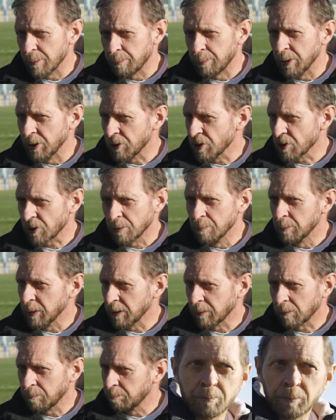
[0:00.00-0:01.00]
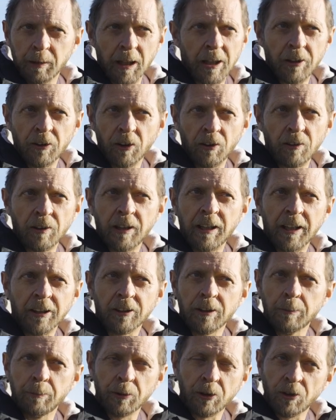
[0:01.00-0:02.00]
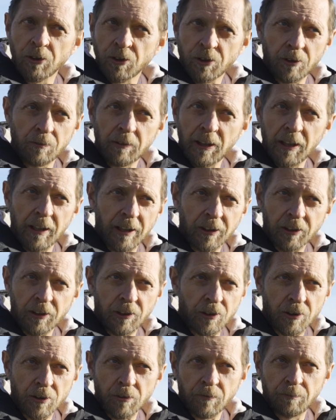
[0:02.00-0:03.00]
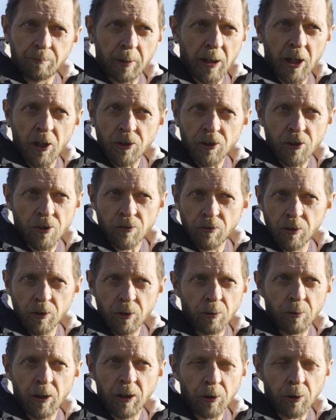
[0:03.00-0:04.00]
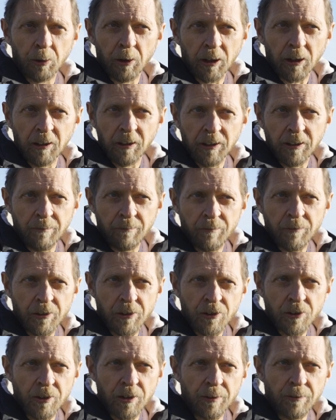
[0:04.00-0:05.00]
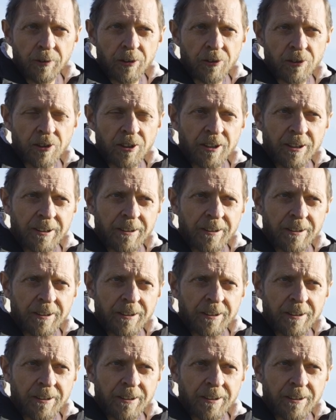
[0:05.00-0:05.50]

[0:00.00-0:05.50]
pitches can be played on actually, because the rain actually just passes through quite quickly the surface.